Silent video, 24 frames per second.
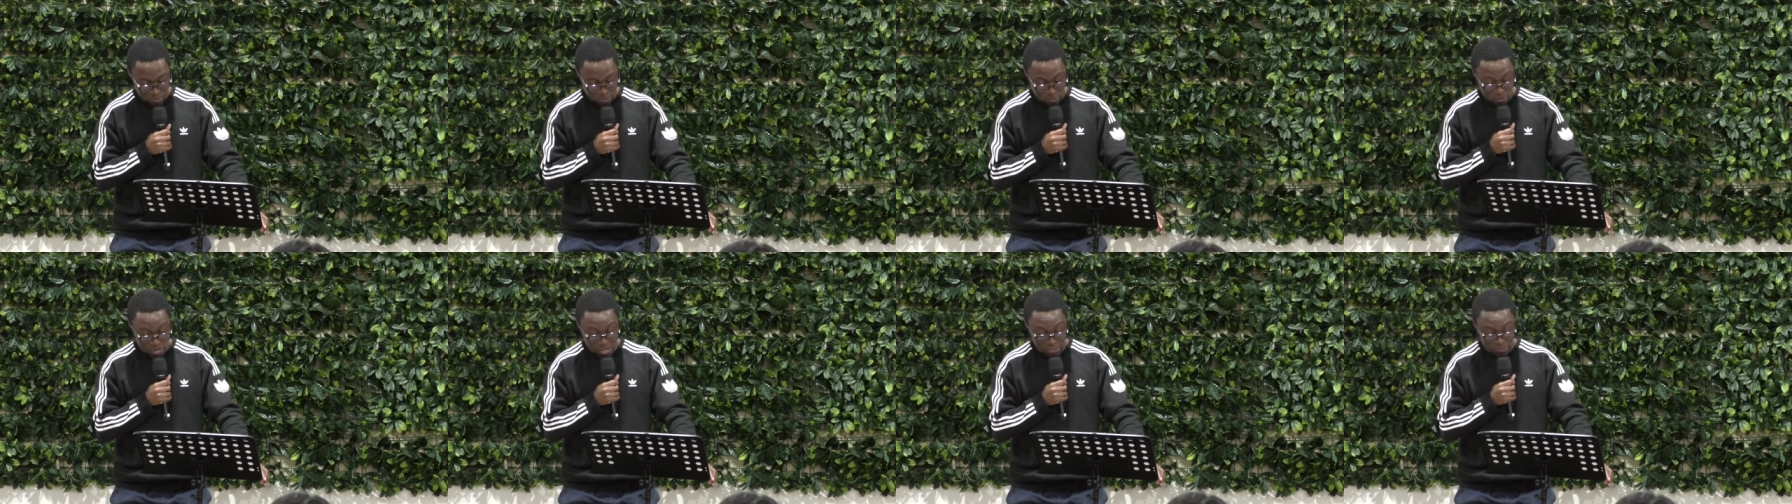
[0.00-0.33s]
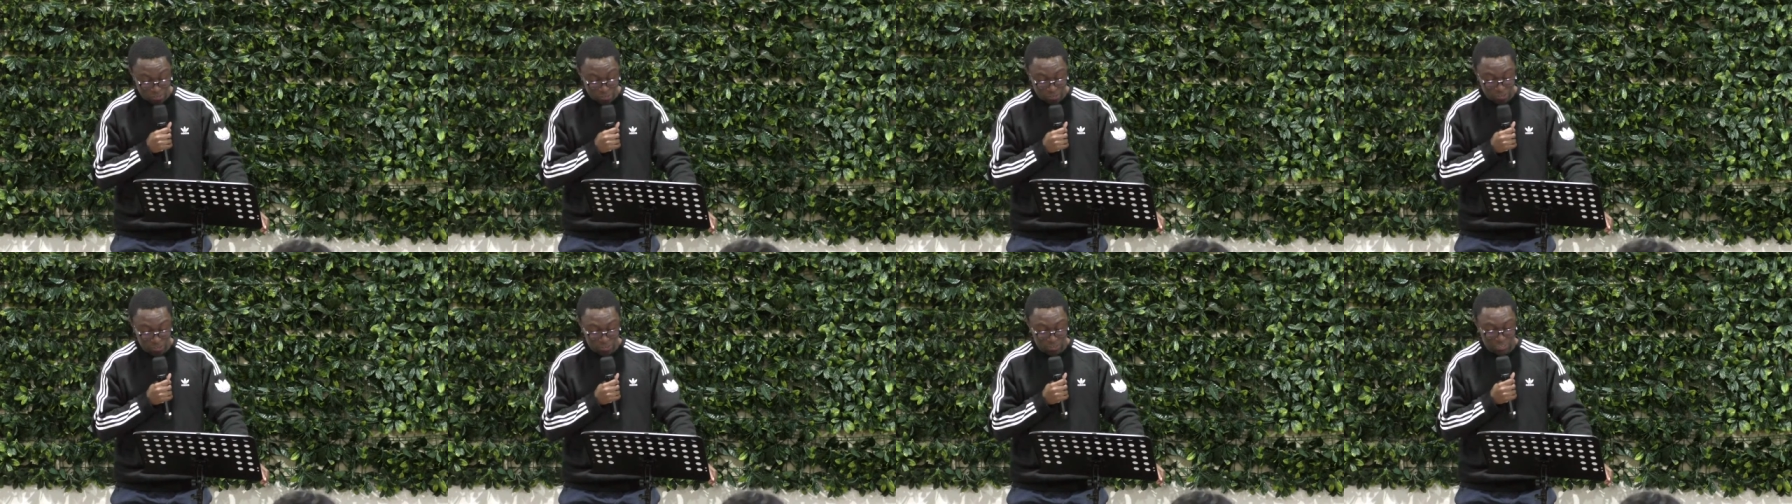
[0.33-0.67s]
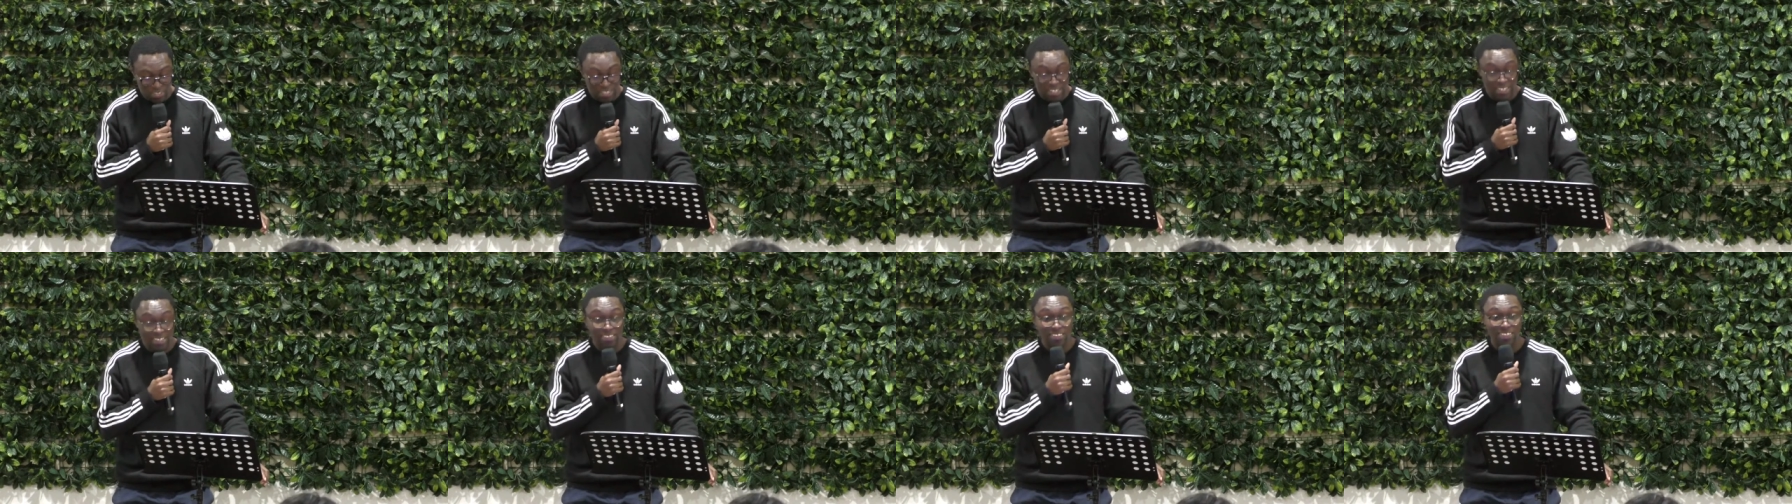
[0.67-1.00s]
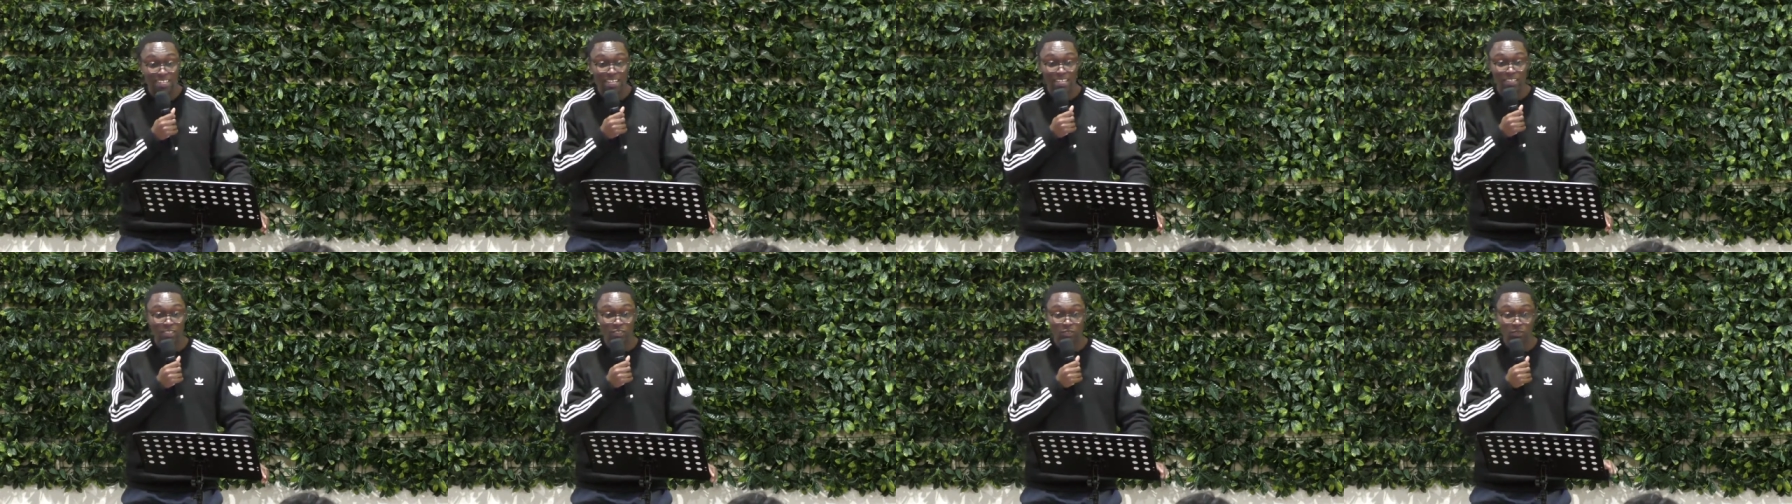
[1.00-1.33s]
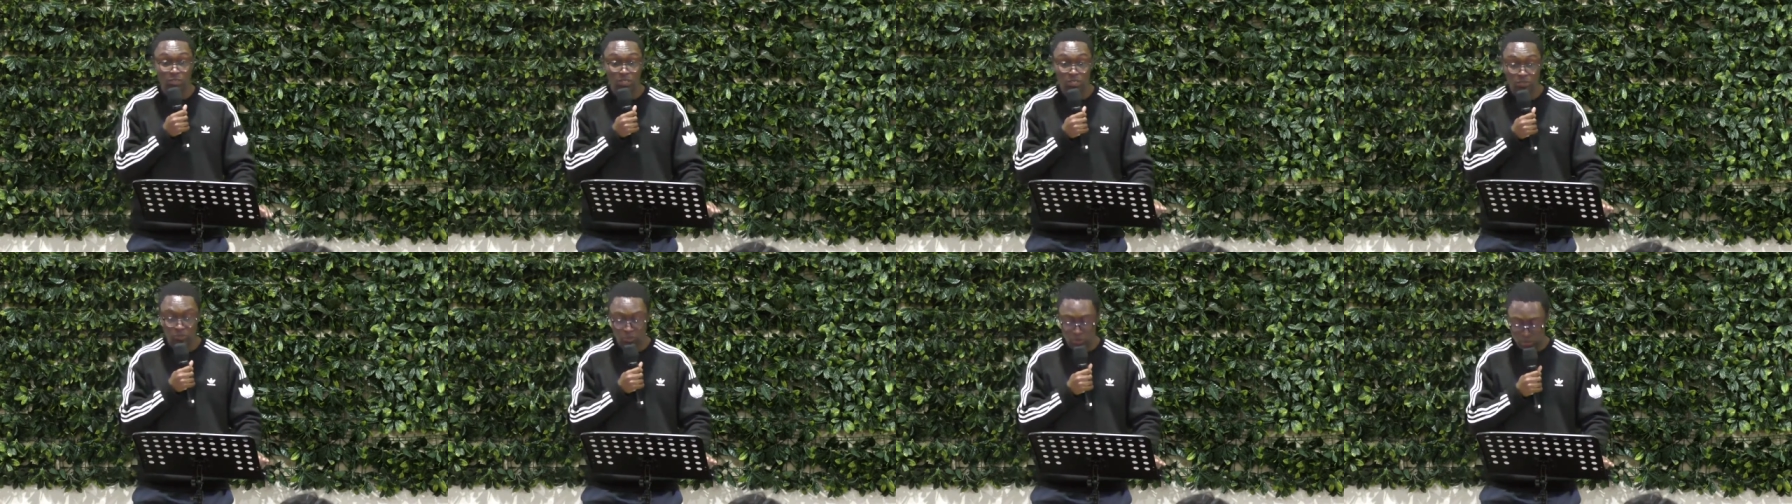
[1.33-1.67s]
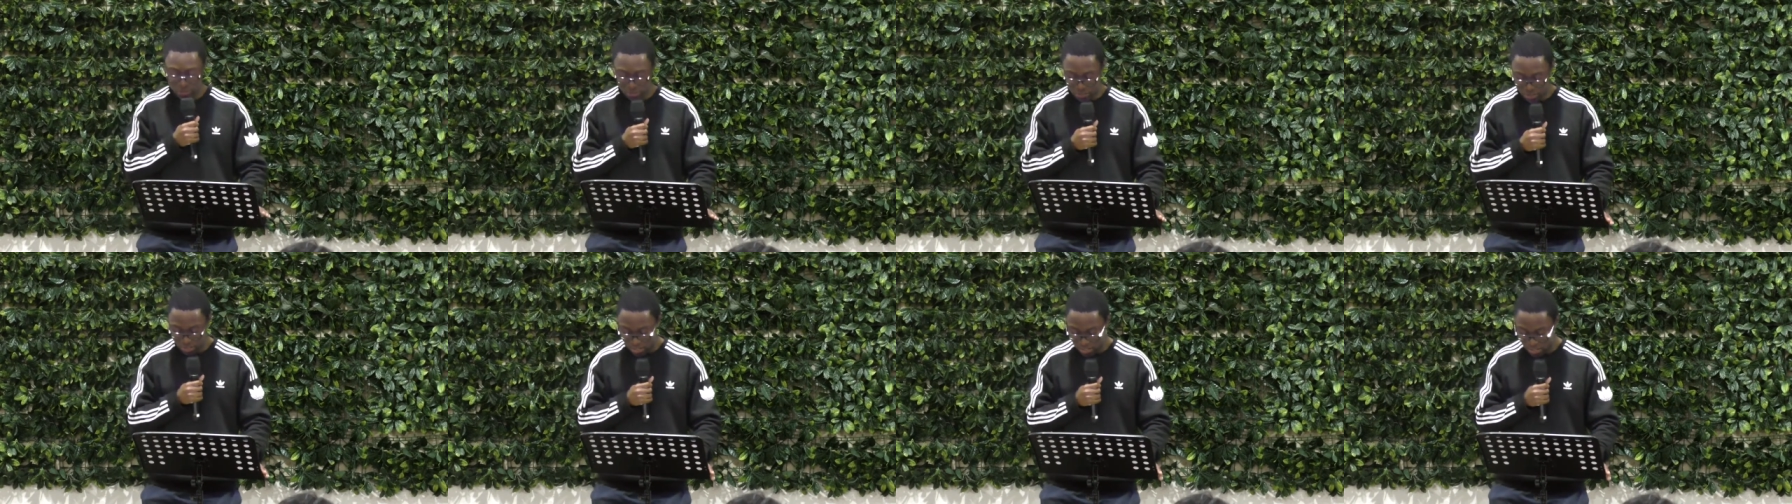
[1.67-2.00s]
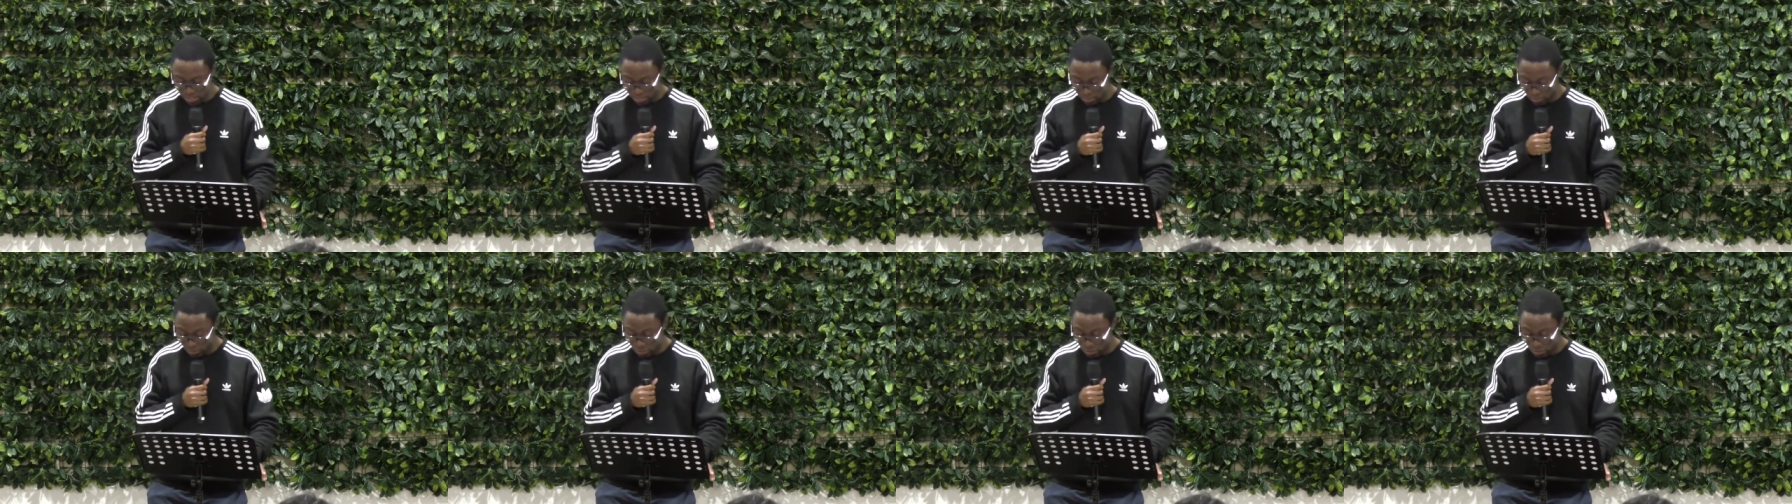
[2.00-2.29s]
or even good things like doing what, uh,